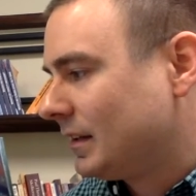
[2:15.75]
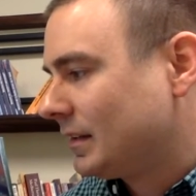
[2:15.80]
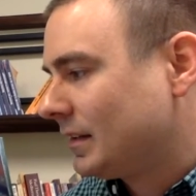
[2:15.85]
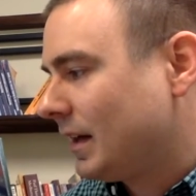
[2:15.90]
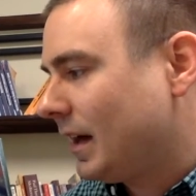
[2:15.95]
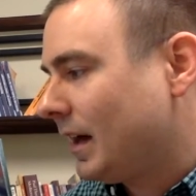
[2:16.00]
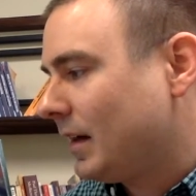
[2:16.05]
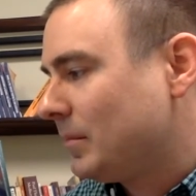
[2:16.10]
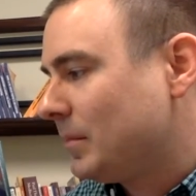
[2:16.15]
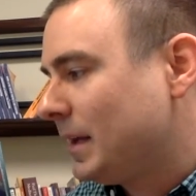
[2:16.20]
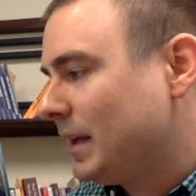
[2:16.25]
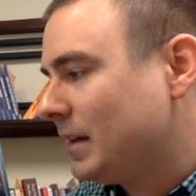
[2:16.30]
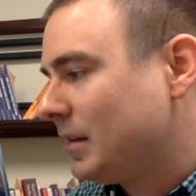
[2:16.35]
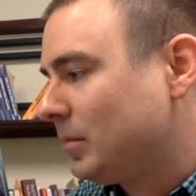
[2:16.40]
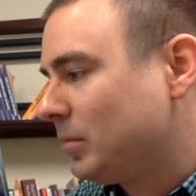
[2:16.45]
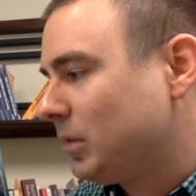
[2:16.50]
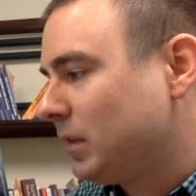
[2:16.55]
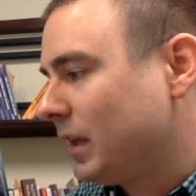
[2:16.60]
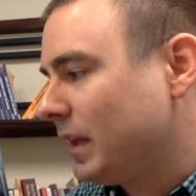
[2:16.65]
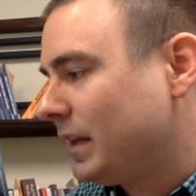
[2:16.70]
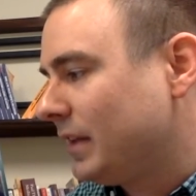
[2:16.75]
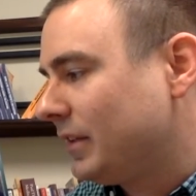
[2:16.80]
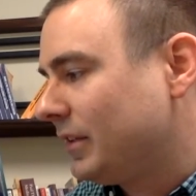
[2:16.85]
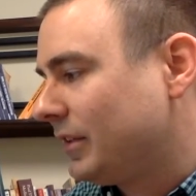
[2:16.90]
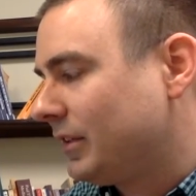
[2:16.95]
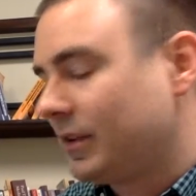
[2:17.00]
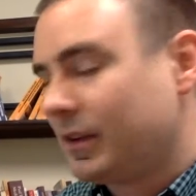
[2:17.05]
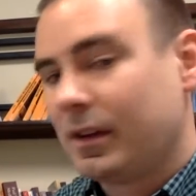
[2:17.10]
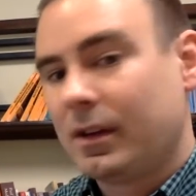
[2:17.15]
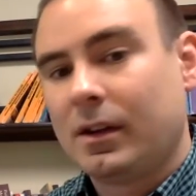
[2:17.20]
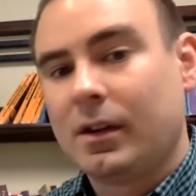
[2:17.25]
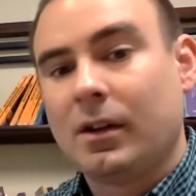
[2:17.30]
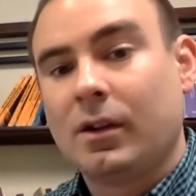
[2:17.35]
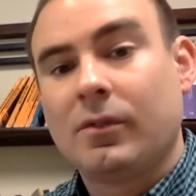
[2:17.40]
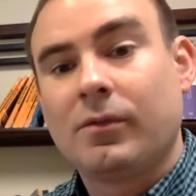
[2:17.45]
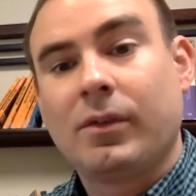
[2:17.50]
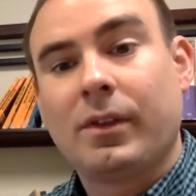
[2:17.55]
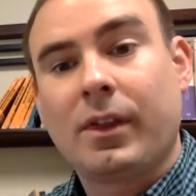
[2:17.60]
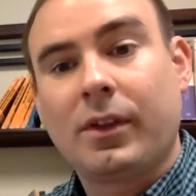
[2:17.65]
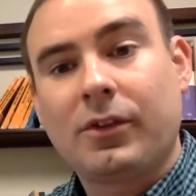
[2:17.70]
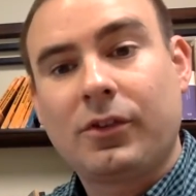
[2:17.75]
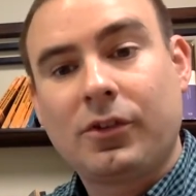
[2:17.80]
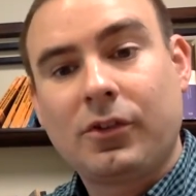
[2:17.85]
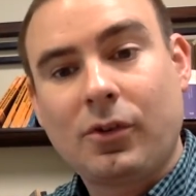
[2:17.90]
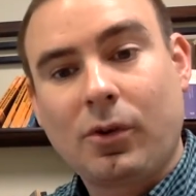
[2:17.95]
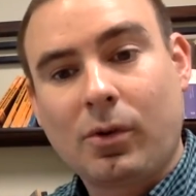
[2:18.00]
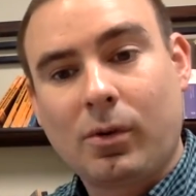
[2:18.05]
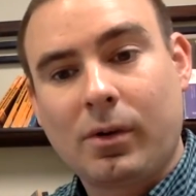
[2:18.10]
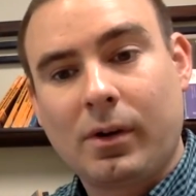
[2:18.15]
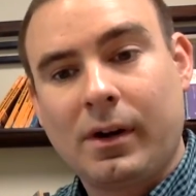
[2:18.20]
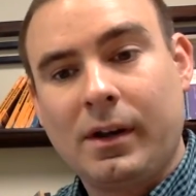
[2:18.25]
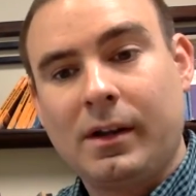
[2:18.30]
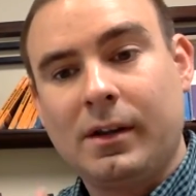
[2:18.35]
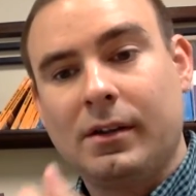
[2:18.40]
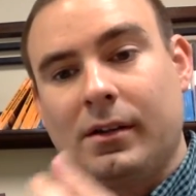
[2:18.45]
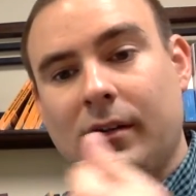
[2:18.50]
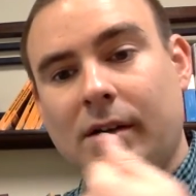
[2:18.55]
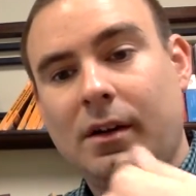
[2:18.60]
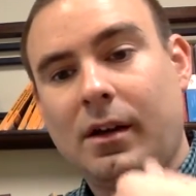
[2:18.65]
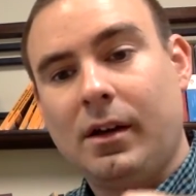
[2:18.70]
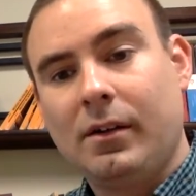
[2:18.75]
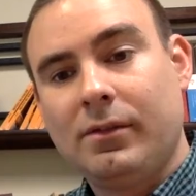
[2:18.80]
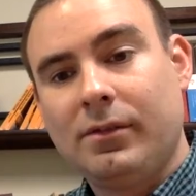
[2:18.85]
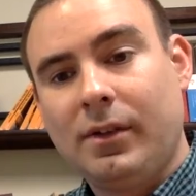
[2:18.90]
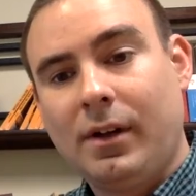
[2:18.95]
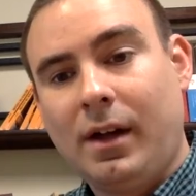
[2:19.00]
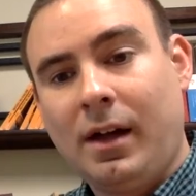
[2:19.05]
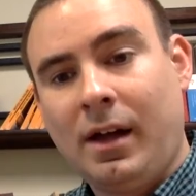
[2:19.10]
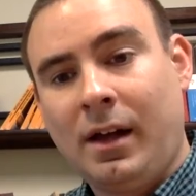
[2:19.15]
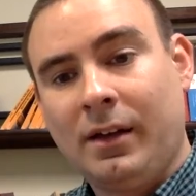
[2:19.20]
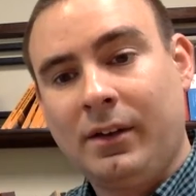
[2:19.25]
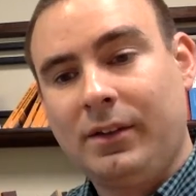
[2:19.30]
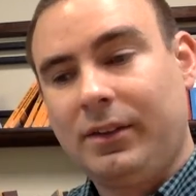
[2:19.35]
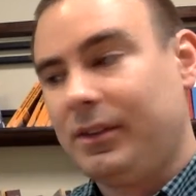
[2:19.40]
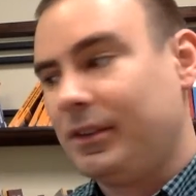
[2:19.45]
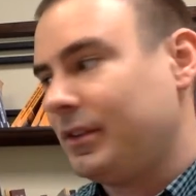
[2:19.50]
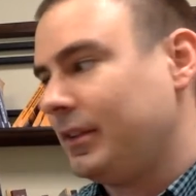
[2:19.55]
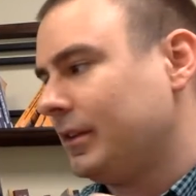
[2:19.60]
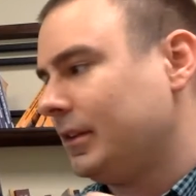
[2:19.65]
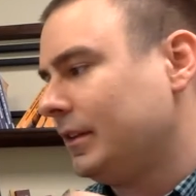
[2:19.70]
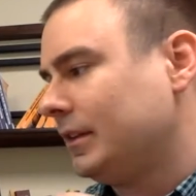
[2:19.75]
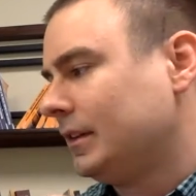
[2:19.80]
God made a place for the story of us.